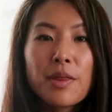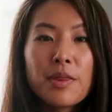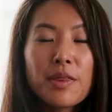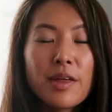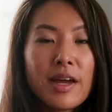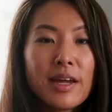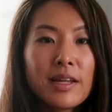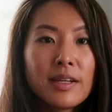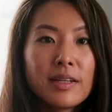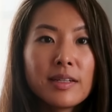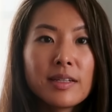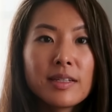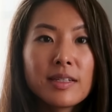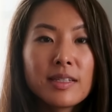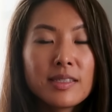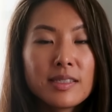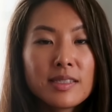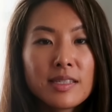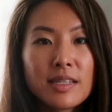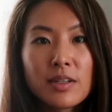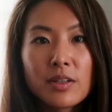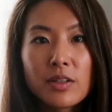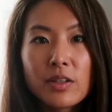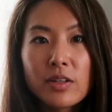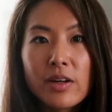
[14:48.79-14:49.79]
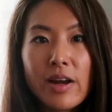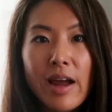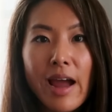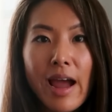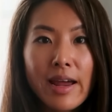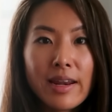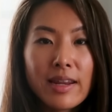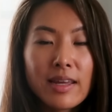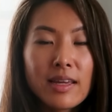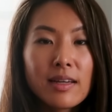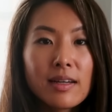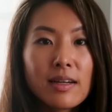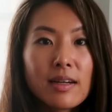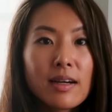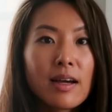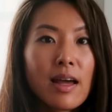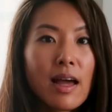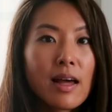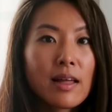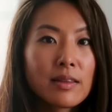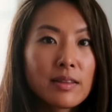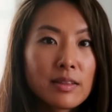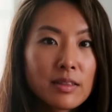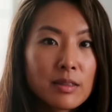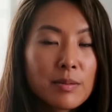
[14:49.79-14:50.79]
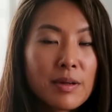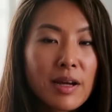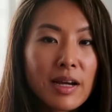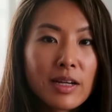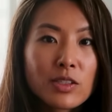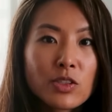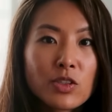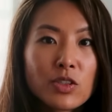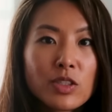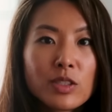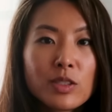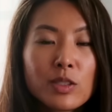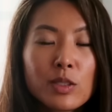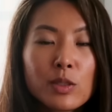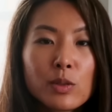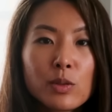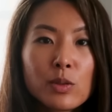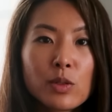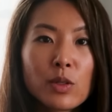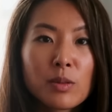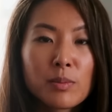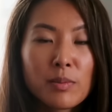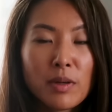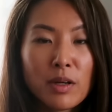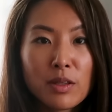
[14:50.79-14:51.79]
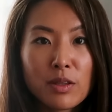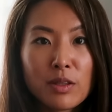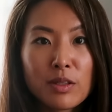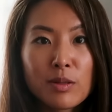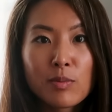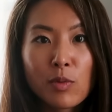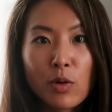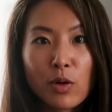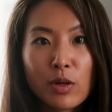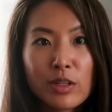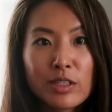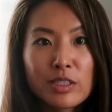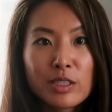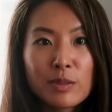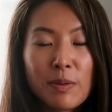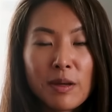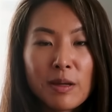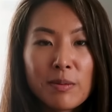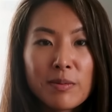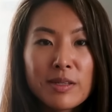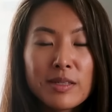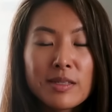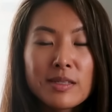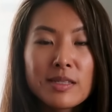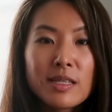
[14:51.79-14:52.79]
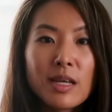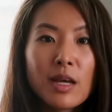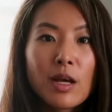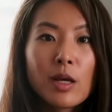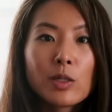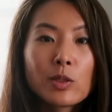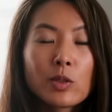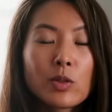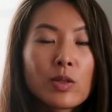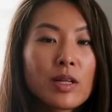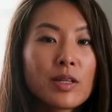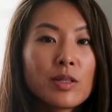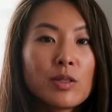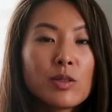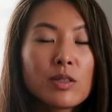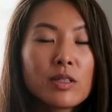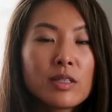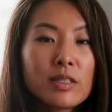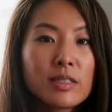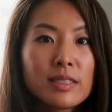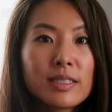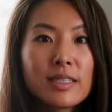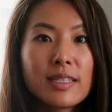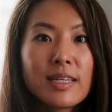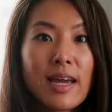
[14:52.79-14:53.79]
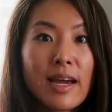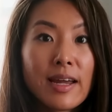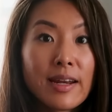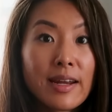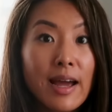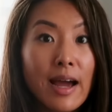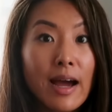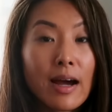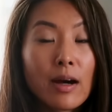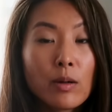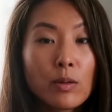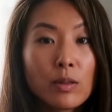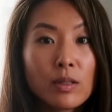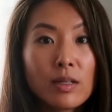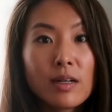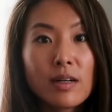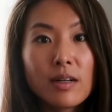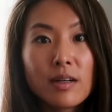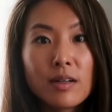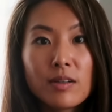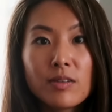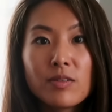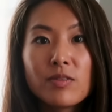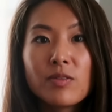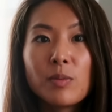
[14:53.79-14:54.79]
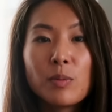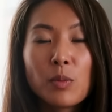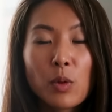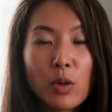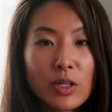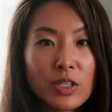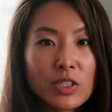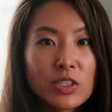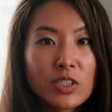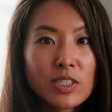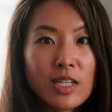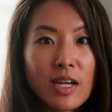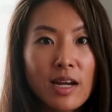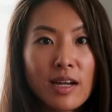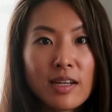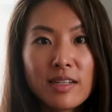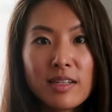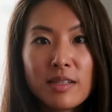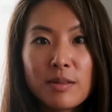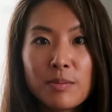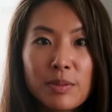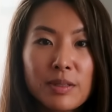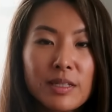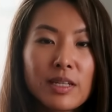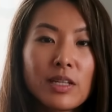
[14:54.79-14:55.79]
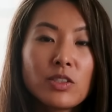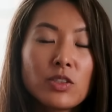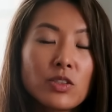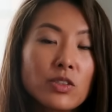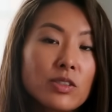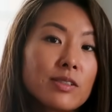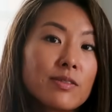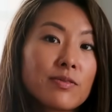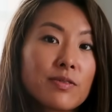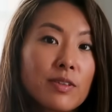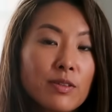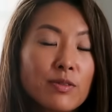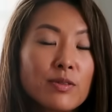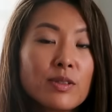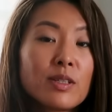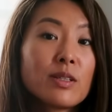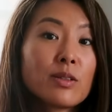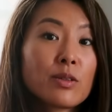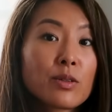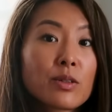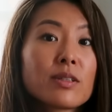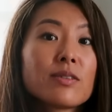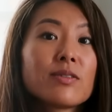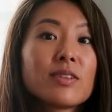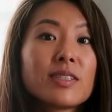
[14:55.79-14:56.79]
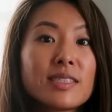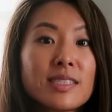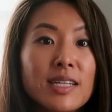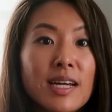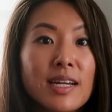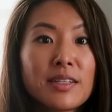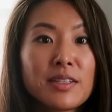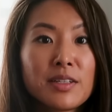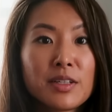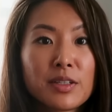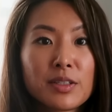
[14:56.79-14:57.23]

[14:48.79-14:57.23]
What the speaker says: then consider adding a little bit extra to your monthly mortgage payments so that you could get out of mortgage debt in potentially 15 or even 10